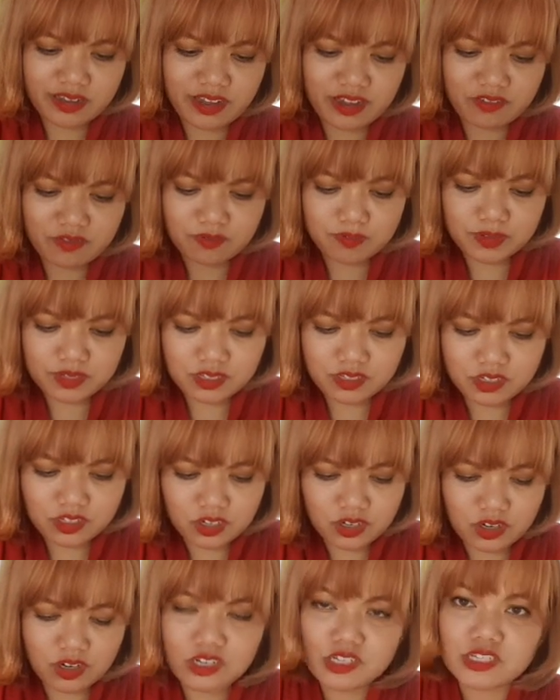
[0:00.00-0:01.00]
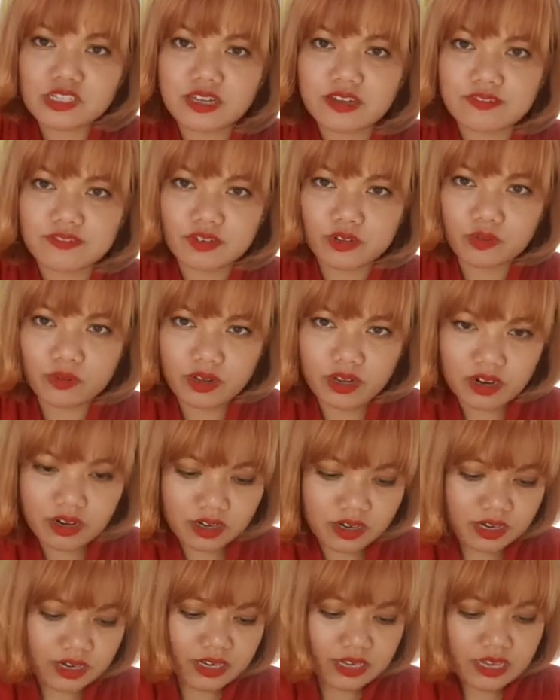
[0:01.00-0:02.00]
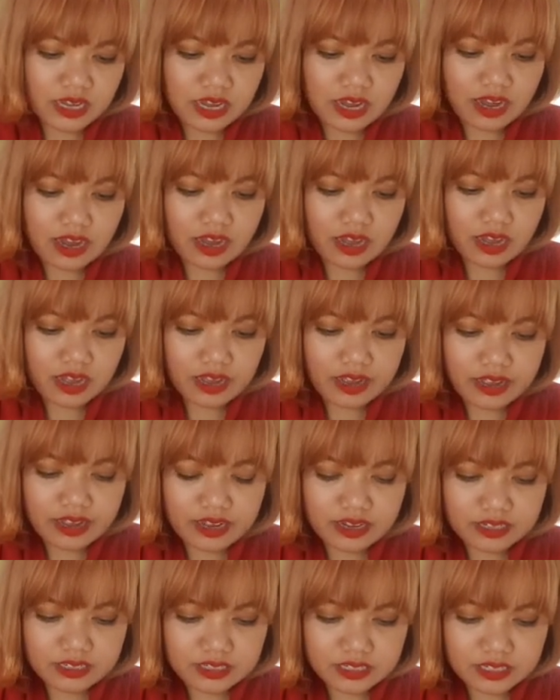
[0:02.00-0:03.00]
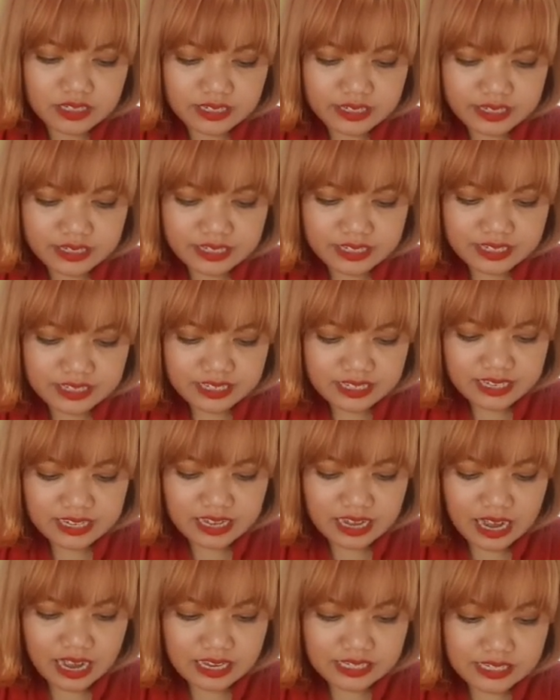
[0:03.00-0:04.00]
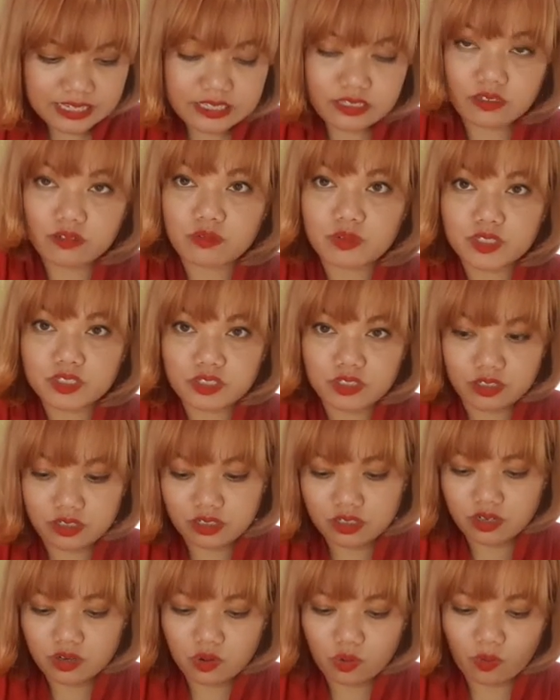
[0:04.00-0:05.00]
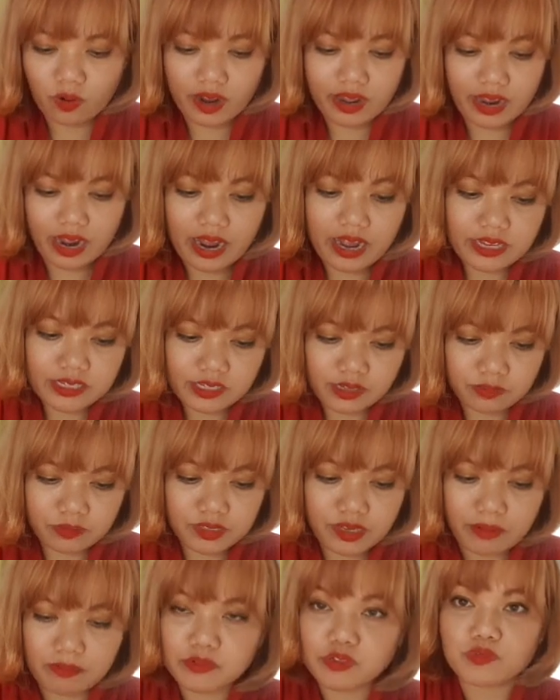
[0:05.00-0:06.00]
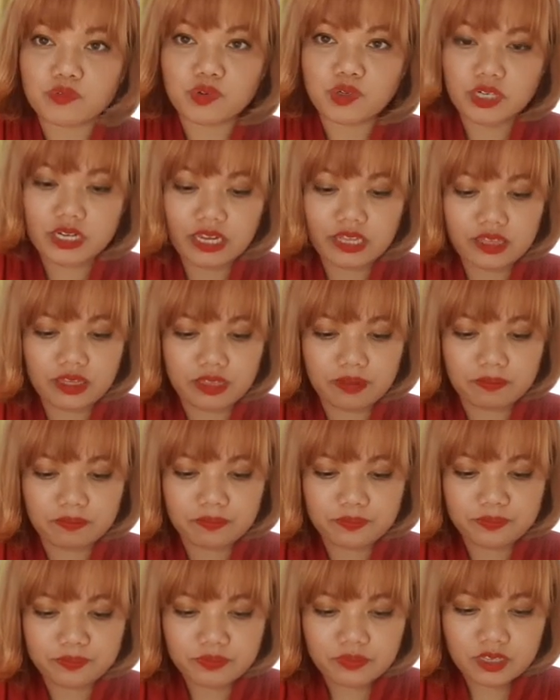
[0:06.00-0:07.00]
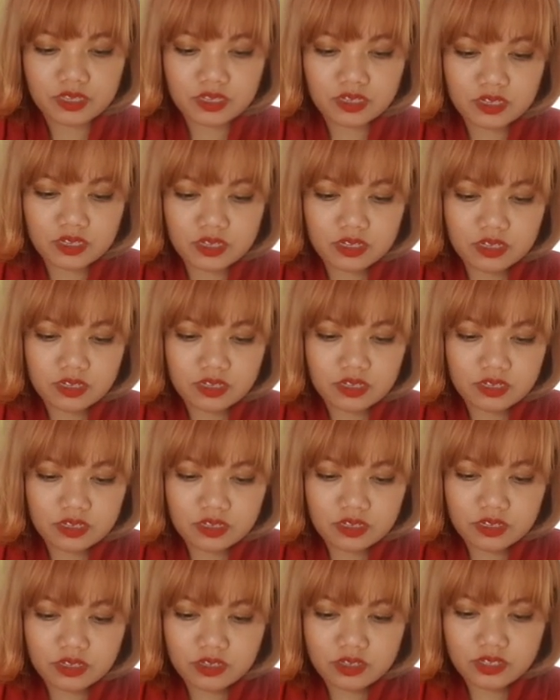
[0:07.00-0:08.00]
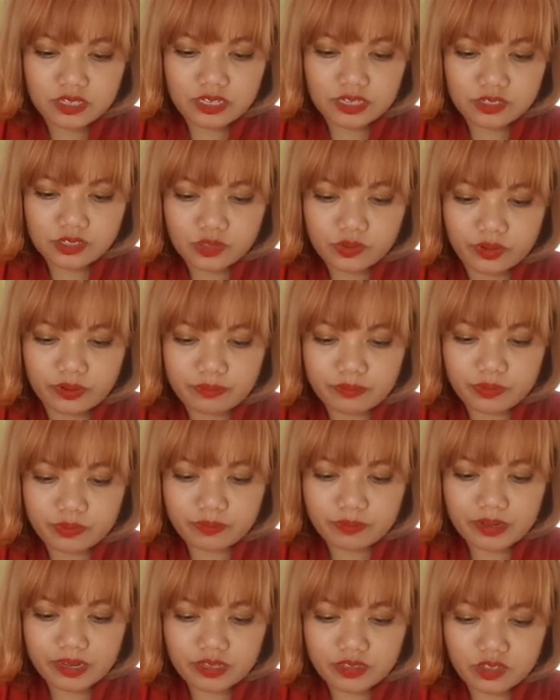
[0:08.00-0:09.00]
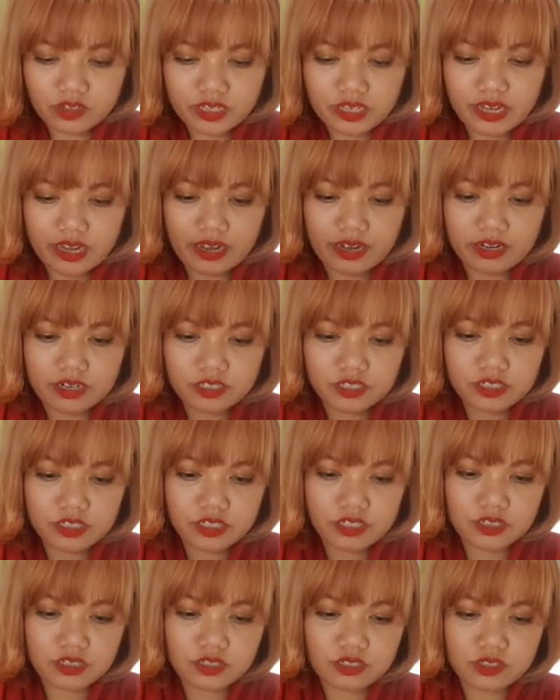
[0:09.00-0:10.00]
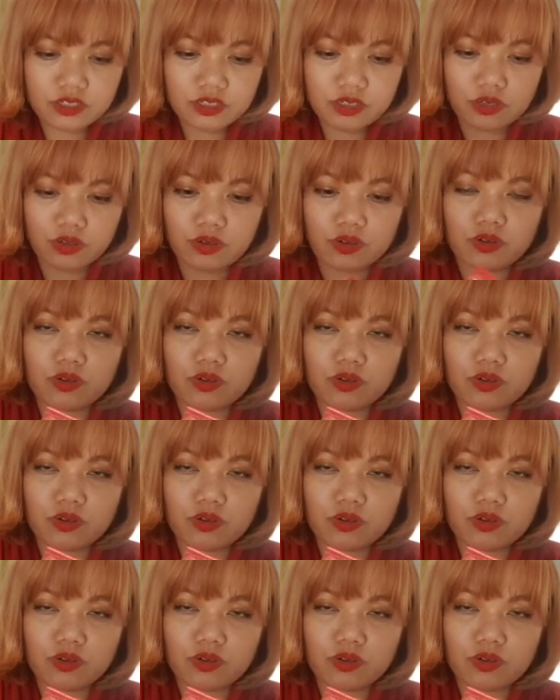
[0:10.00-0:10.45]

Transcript: have business cards everywhere and I still wonder why I sometimes forget them. Okay, so I put back the cash. So